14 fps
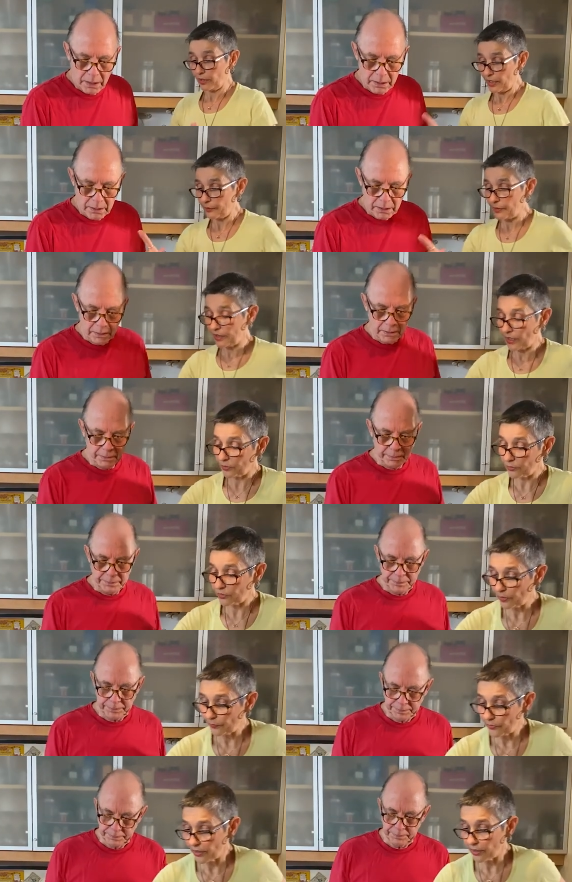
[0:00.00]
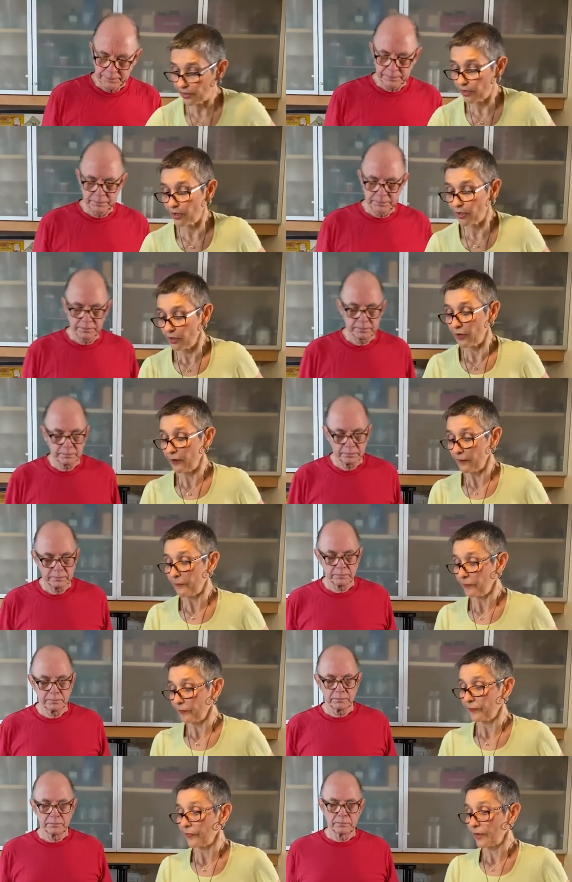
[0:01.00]
Speaker 1: Let me tell you something.
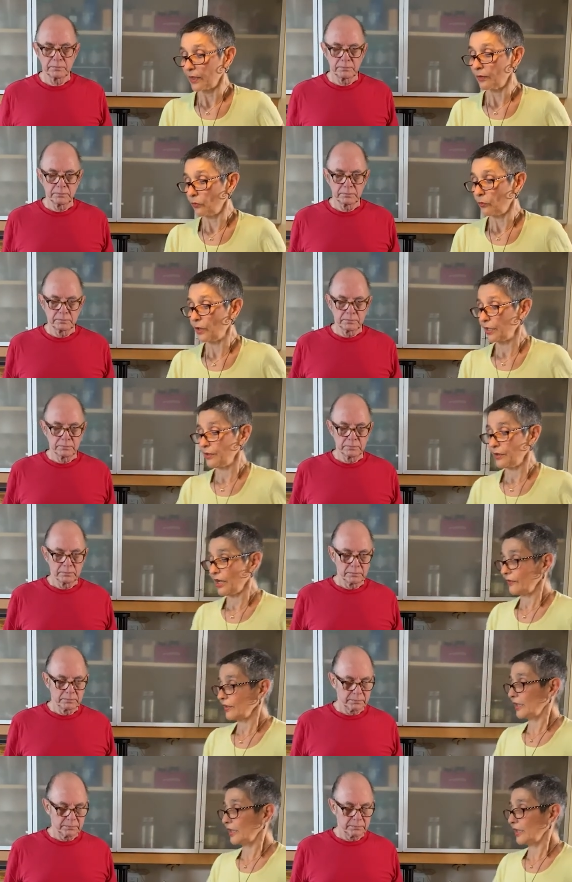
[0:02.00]
When you have it